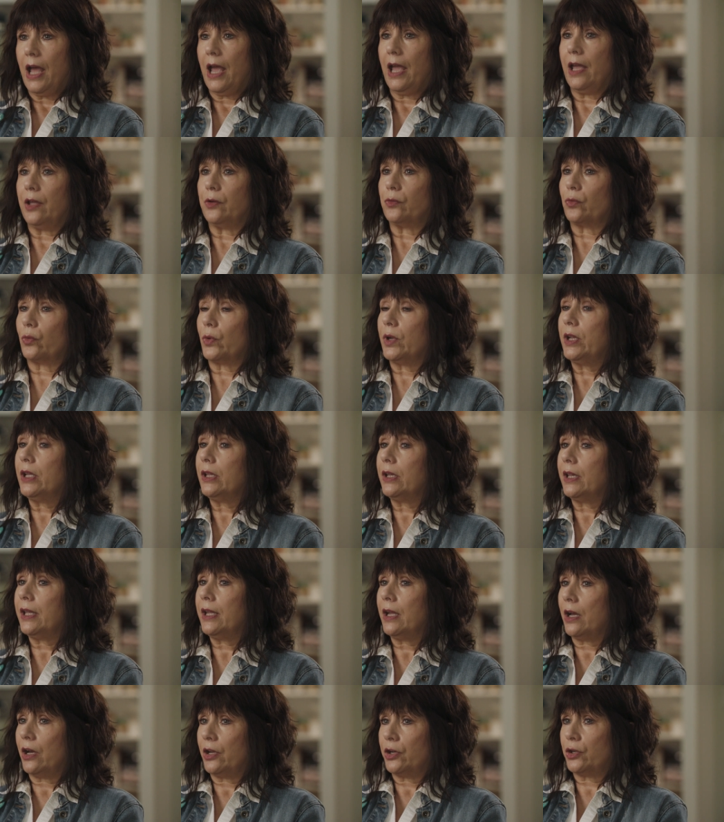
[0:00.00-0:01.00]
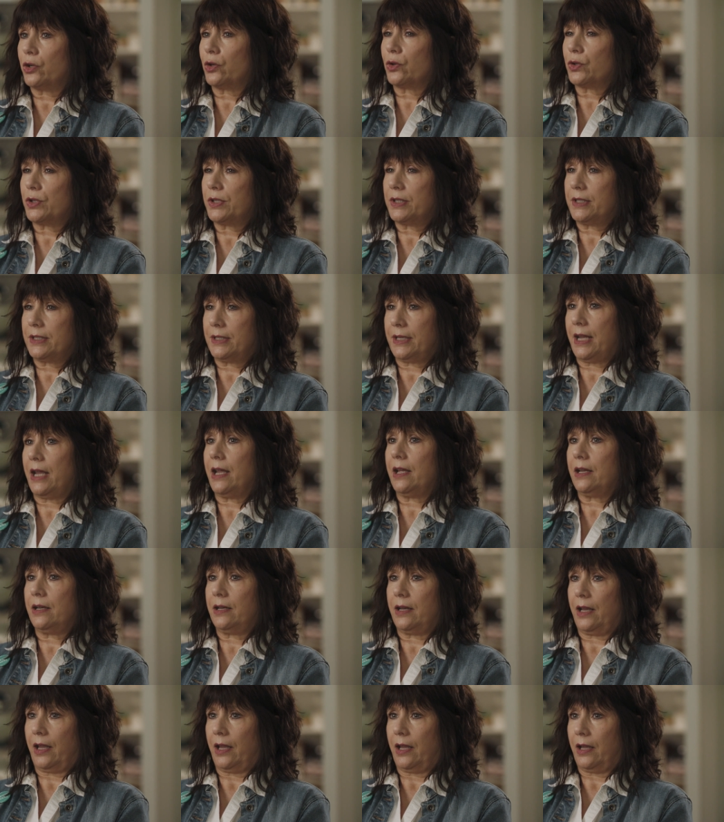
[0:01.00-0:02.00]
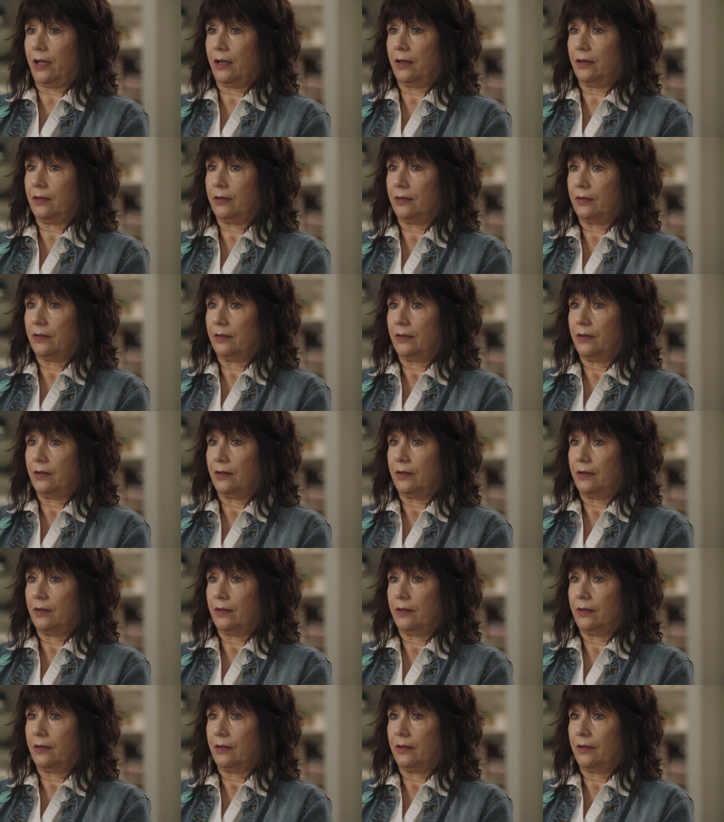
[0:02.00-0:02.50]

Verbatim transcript: and really understanding